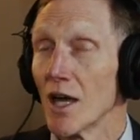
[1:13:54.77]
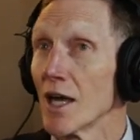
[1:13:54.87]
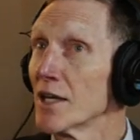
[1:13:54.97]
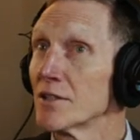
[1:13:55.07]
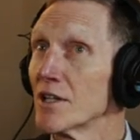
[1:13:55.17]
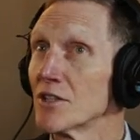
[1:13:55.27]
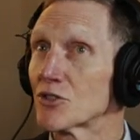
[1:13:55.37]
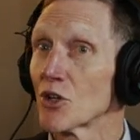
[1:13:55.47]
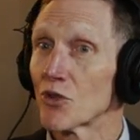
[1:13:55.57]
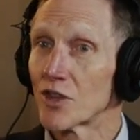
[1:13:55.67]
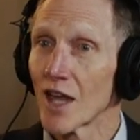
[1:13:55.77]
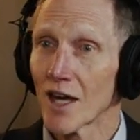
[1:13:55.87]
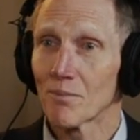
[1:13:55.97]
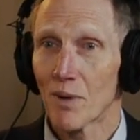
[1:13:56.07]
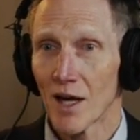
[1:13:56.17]
And and so
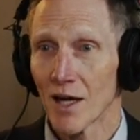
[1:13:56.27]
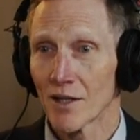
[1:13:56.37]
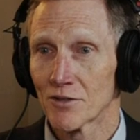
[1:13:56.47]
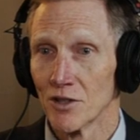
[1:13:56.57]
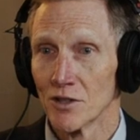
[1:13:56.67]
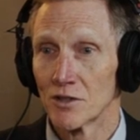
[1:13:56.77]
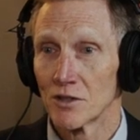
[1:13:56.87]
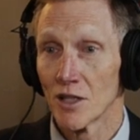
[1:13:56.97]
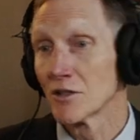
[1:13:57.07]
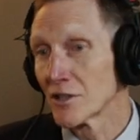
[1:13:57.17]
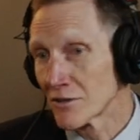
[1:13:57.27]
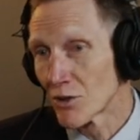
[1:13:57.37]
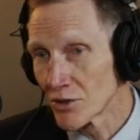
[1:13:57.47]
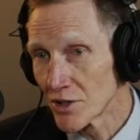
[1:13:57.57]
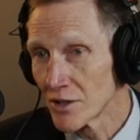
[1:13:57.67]
that passage, and then of
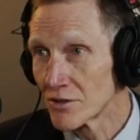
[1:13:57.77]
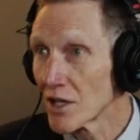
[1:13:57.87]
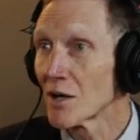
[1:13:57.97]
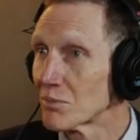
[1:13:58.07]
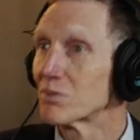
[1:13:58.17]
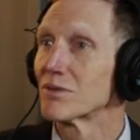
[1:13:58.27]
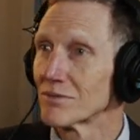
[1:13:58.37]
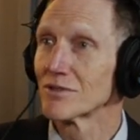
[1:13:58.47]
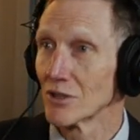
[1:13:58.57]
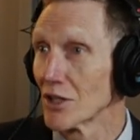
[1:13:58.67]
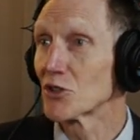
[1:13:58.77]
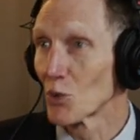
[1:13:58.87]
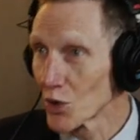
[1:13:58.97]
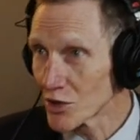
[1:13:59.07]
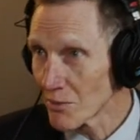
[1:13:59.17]
course ends up, you know, let the
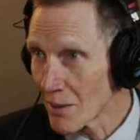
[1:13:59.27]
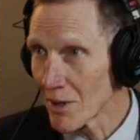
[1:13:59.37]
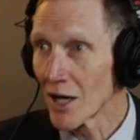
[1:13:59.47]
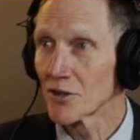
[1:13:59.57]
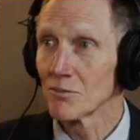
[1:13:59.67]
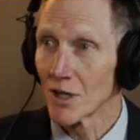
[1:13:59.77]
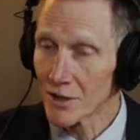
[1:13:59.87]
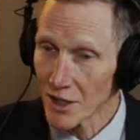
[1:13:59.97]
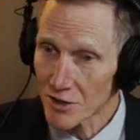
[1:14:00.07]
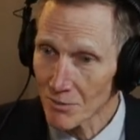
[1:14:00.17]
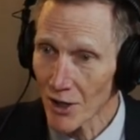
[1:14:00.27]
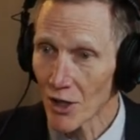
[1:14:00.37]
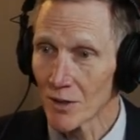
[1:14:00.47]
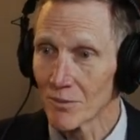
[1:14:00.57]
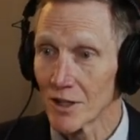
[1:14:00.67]
words of my mouth and meditation of my
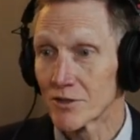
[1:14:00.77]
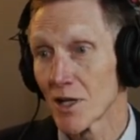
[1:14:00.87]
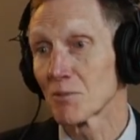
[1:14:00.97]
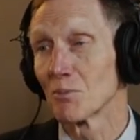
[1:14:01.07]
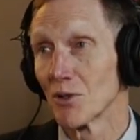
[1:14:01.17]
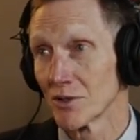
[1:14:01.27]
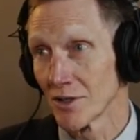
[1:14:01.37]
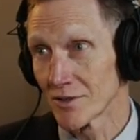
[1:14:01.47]
heart be acceptable in thy